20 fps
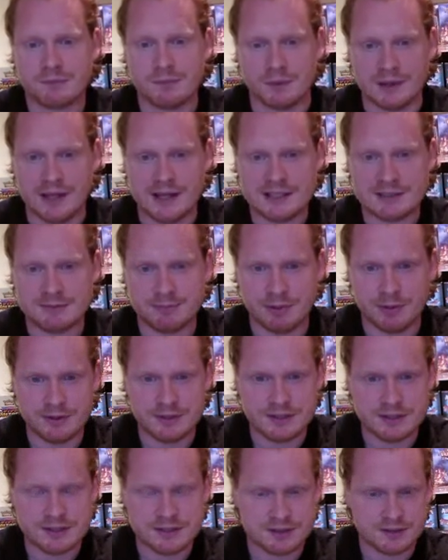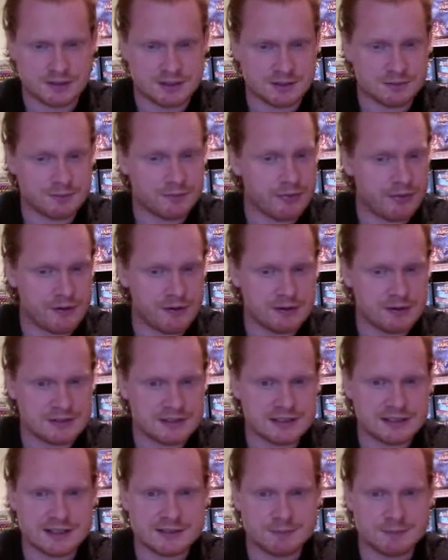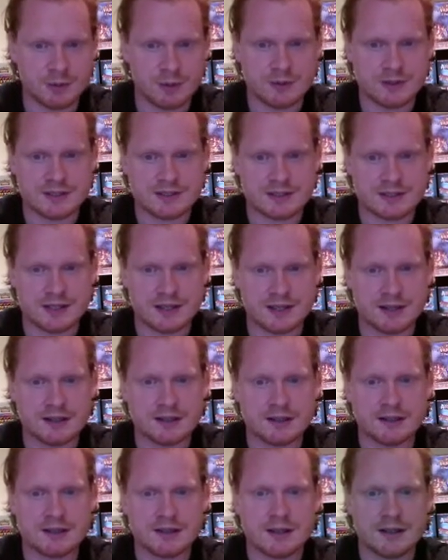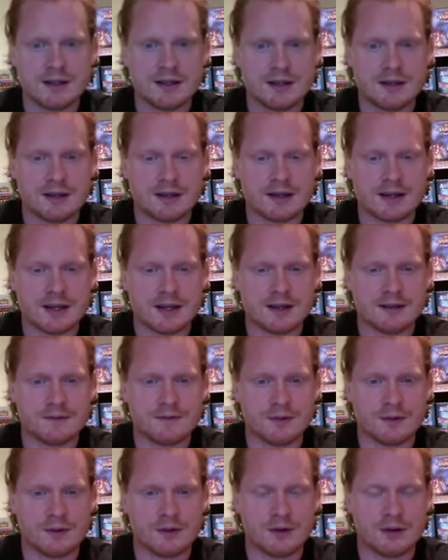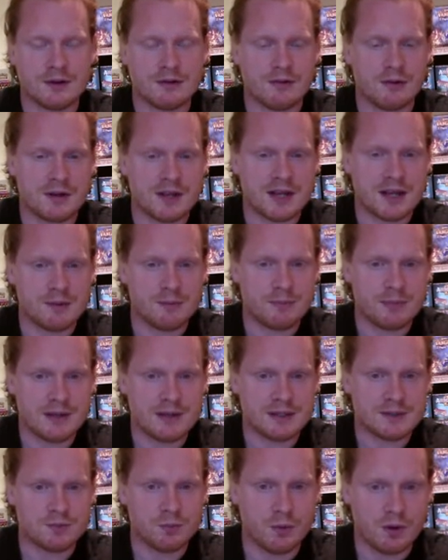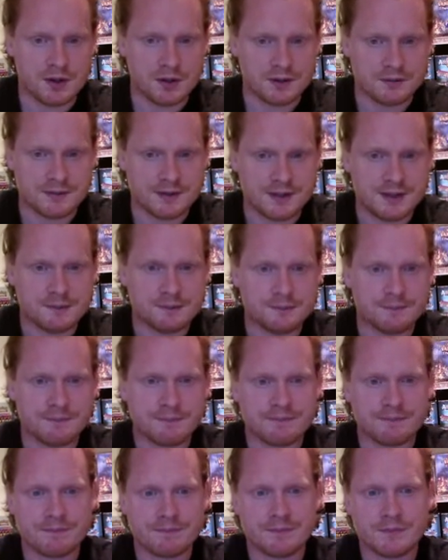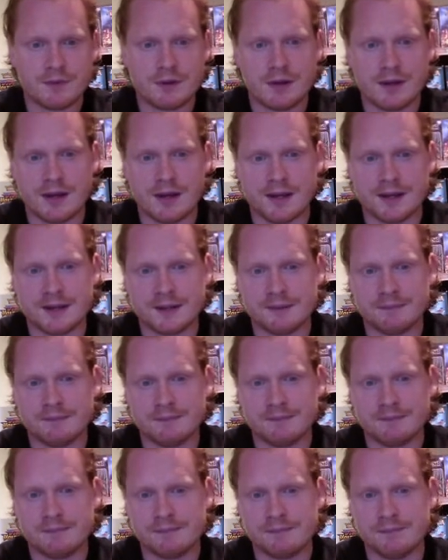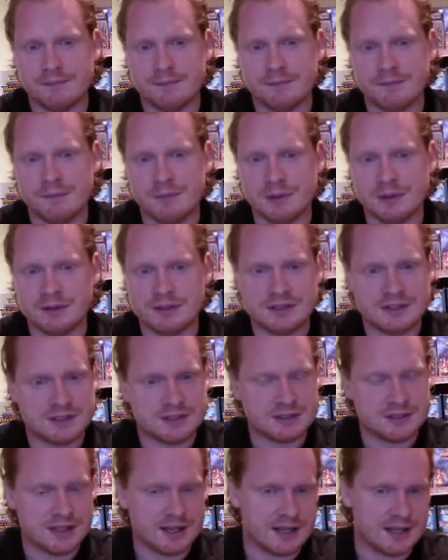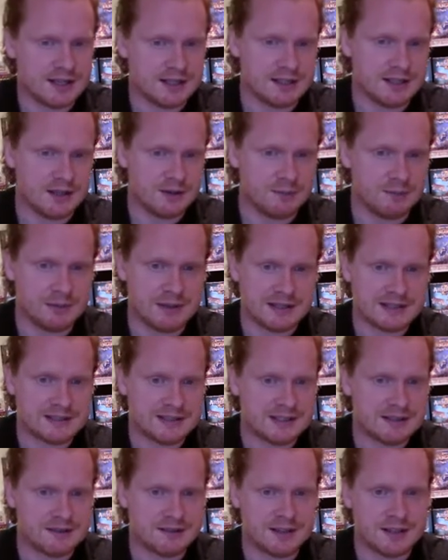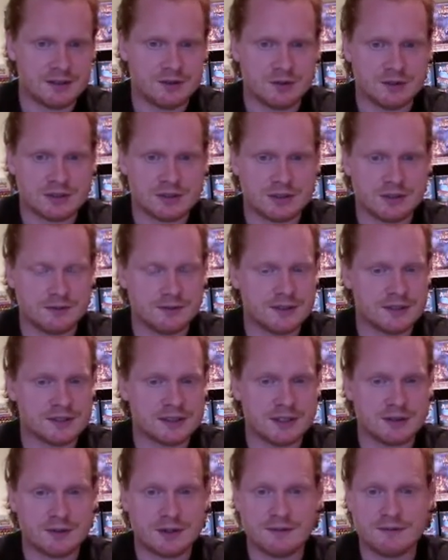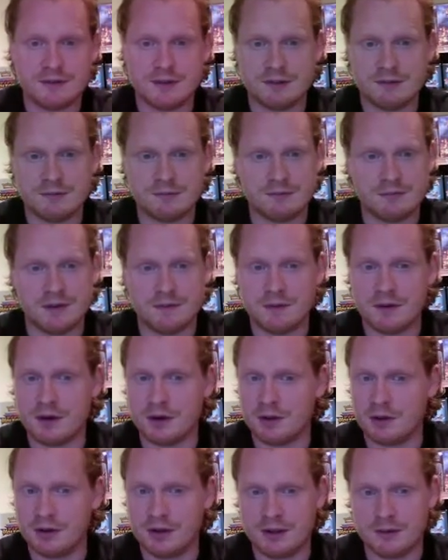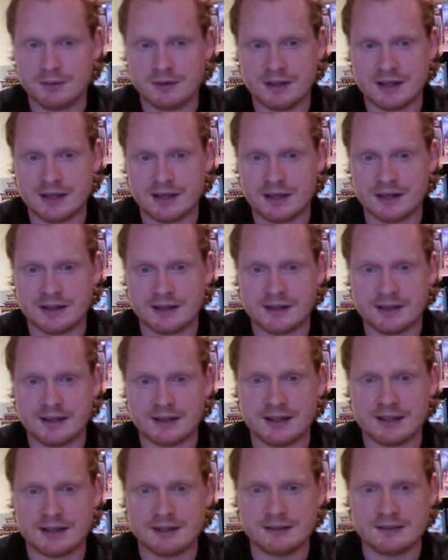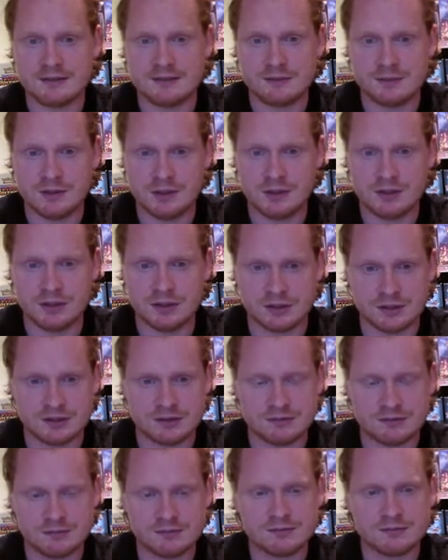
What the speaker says: less points. So it's 30 less points there. For you're only getting pierce 1 off it. But you know, blast D3 ignores cover. So if you got lucky with that guy, then you could